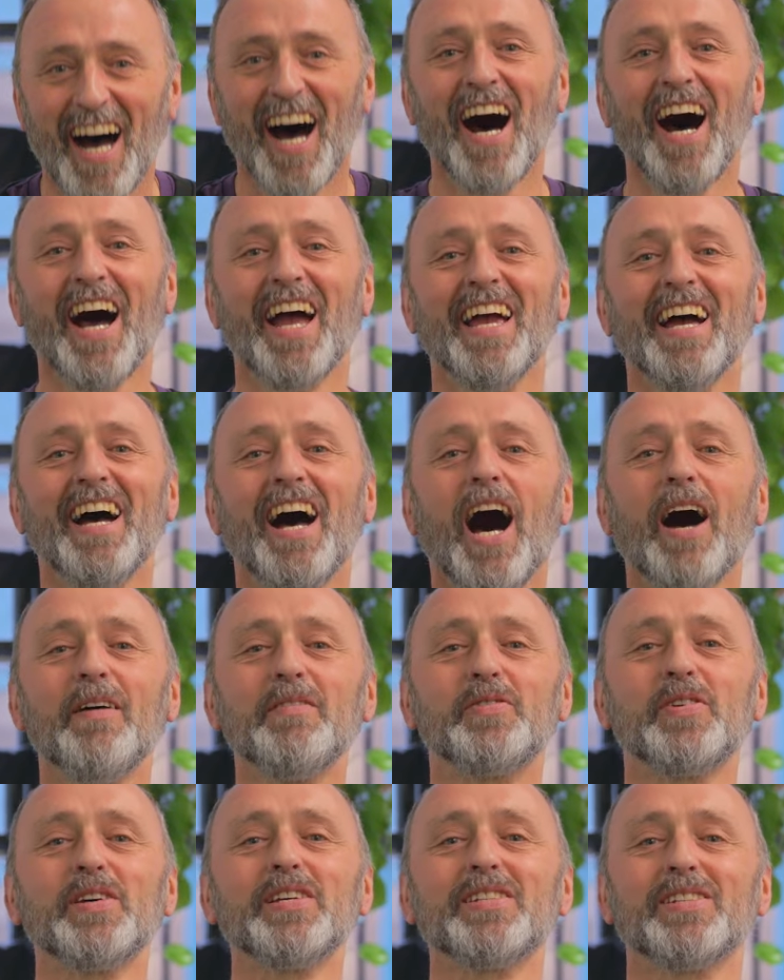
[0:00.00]
Hi,
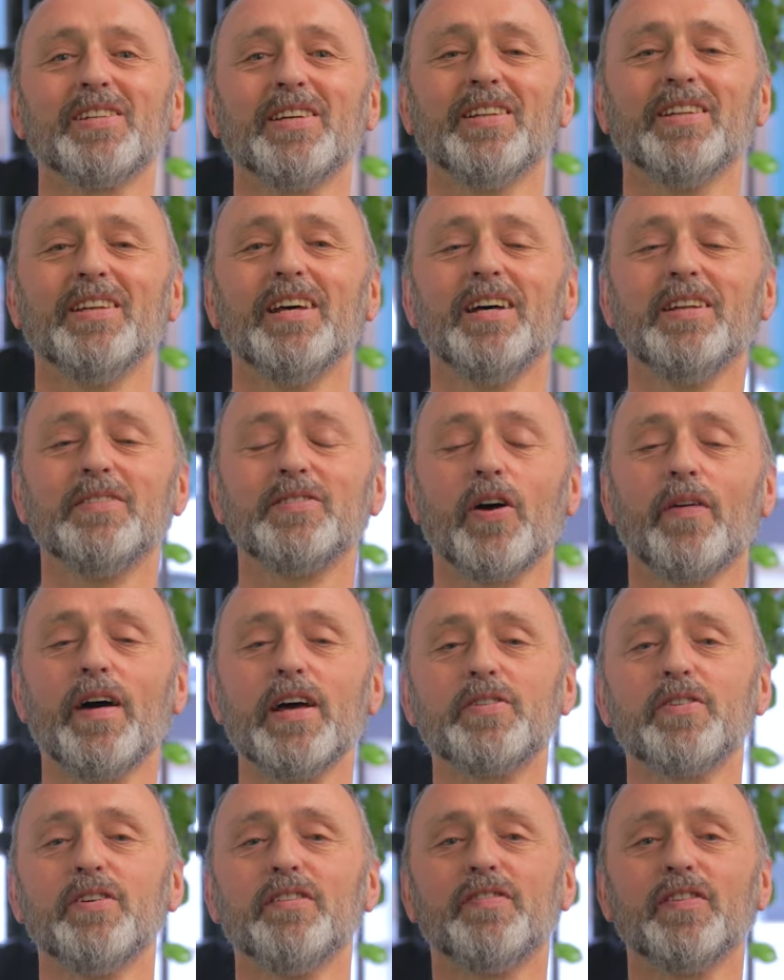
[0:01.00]
I'm Tristan,
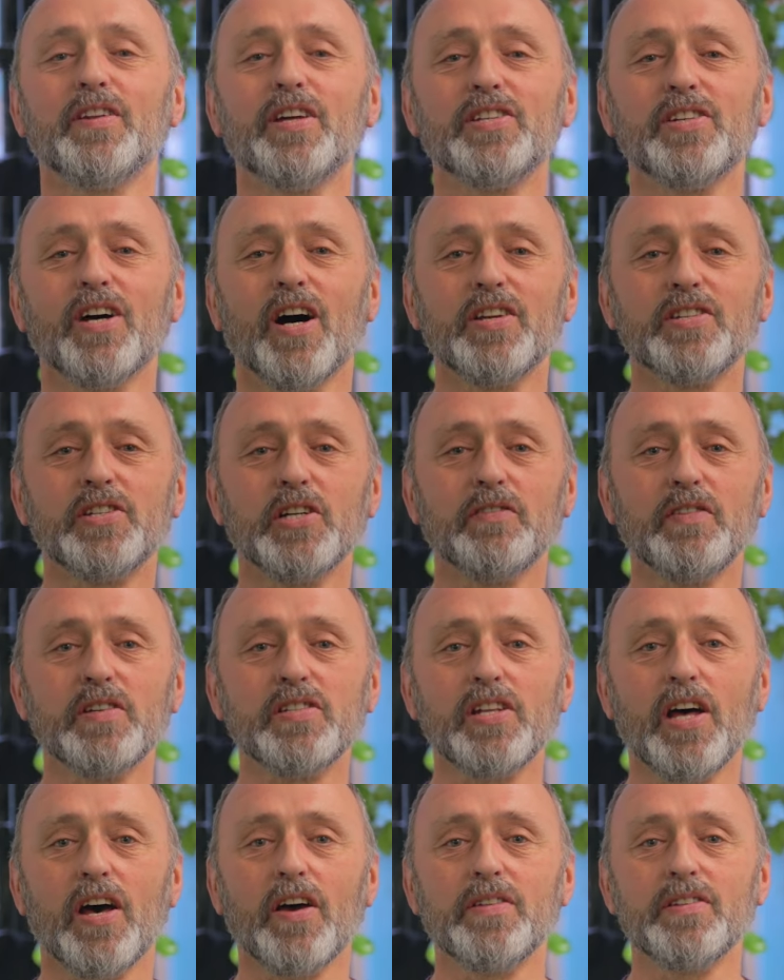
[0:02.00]
Director at Fully Charged
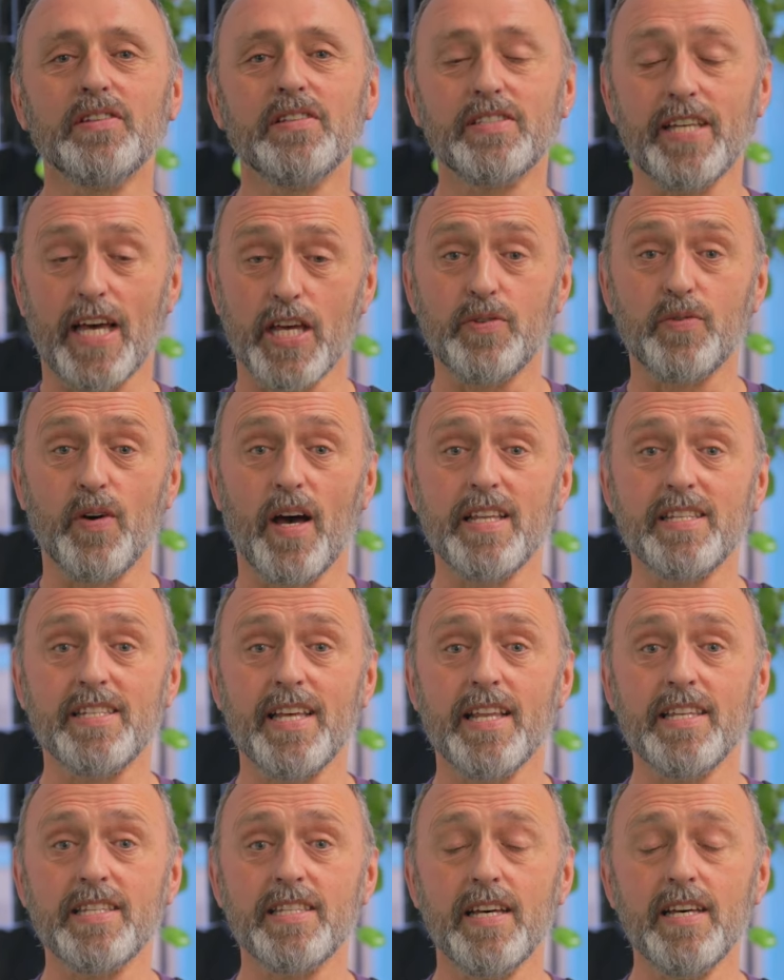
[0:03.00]
Silverstone Test Ride
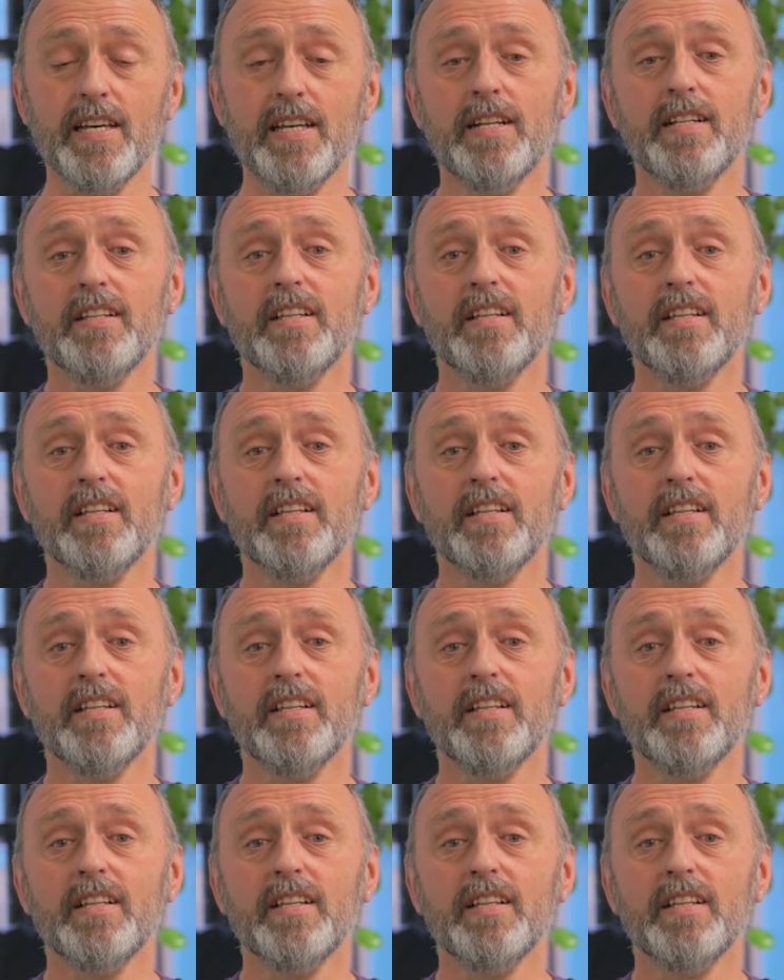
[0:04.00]
Centre,